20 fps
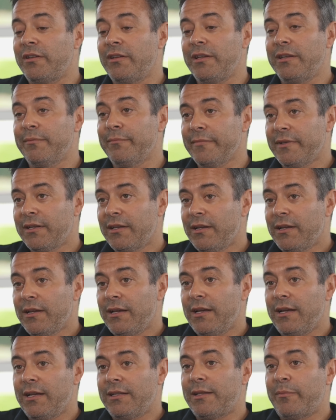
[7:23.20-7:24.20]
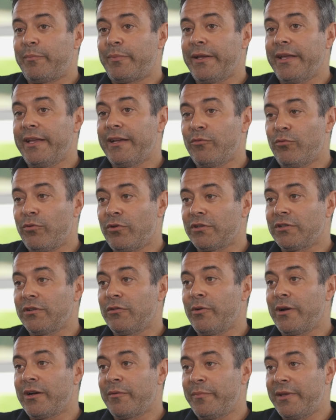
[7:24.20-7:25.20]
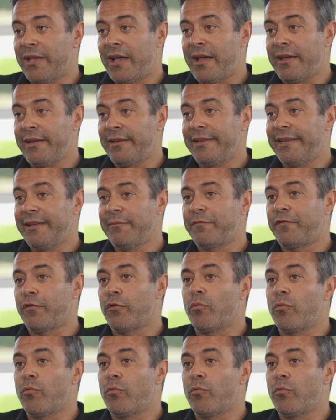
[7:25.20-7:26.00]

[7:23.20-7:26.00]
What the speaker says: him. The players were behind him